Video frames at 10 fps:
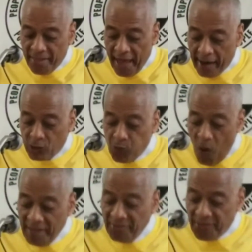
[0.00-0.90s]
There's
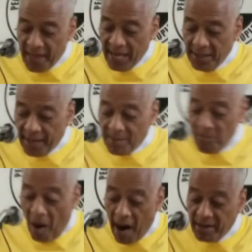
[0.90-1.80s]
one thing
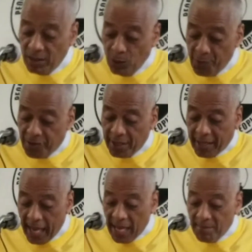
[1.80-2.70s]
that Martin Luther
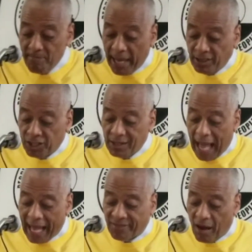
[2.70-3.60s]
King
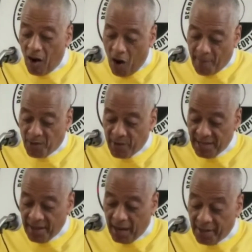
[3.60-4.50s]
mentioned at the
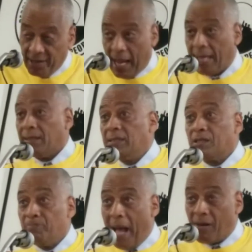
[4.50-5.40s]
Armory the other night. This
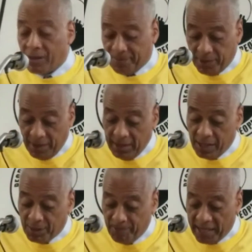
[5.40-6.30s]
is Malcolm. He
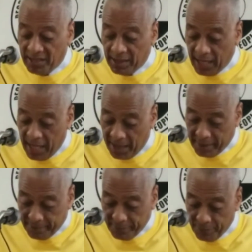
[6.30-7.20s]
just mentioned
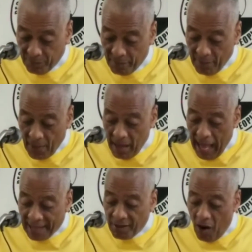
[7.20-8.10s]
King.
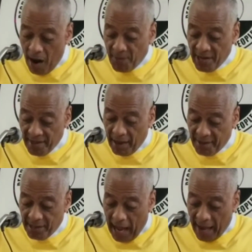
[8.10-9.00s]
At the Armory the
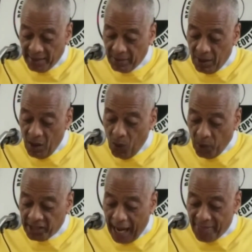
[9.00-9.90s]
other night,
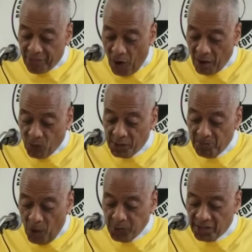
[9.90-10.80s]
which I thought
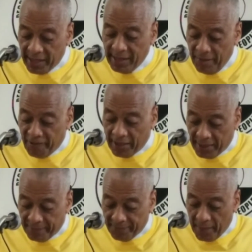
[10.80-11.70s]
was most significant.